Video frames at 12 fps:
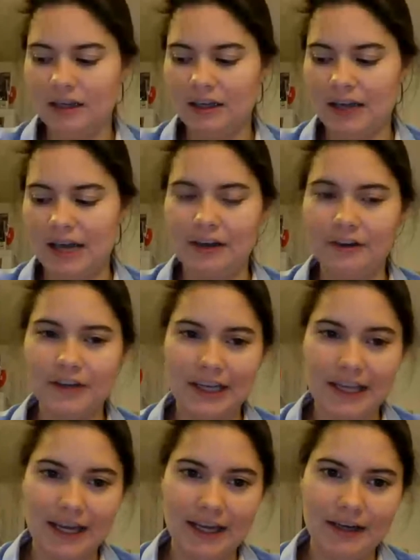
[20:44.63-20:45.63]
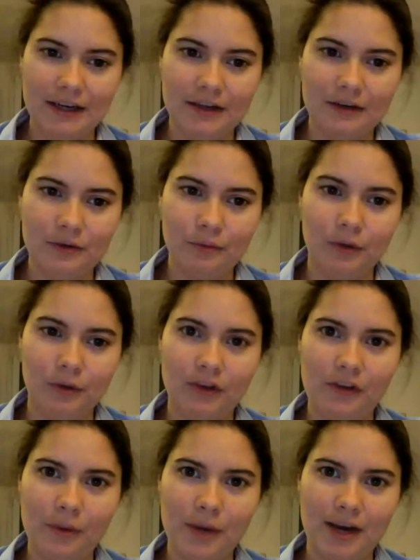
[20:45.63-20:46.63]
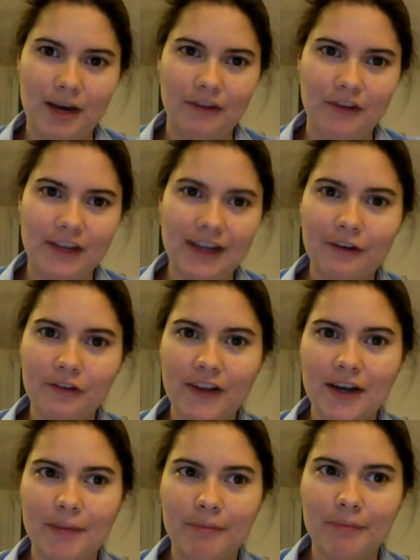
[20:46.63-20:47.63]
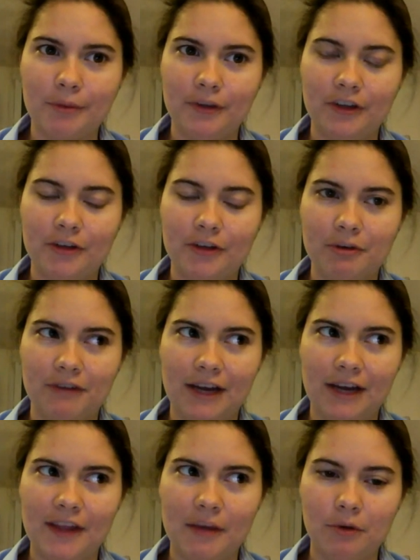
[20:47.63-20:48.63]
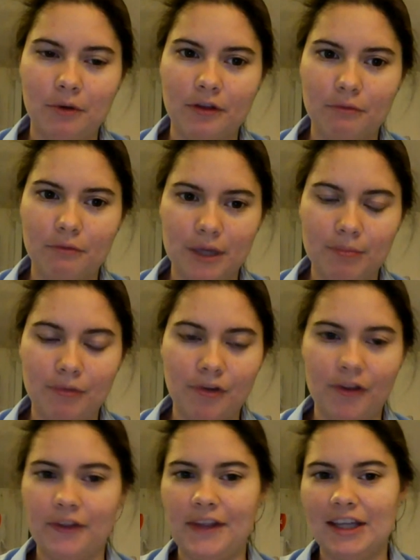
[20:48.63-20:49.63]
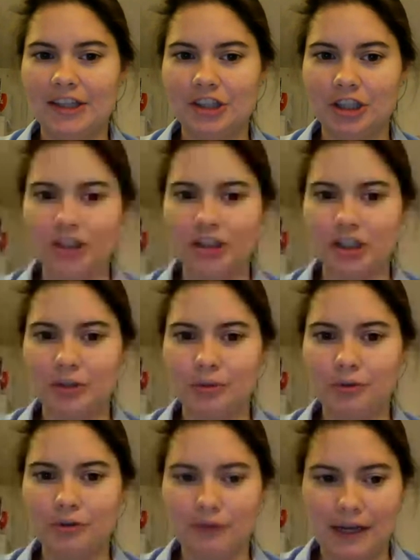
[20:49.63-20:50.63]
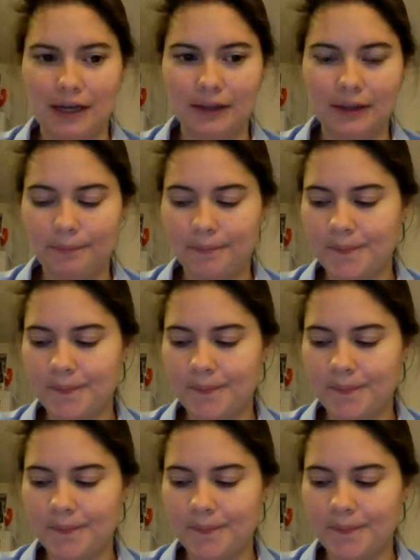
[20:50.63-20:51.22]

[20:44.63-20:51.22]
And again, once you have these accounts set up, you will need to provide them with a REIB so that they can charge you directly.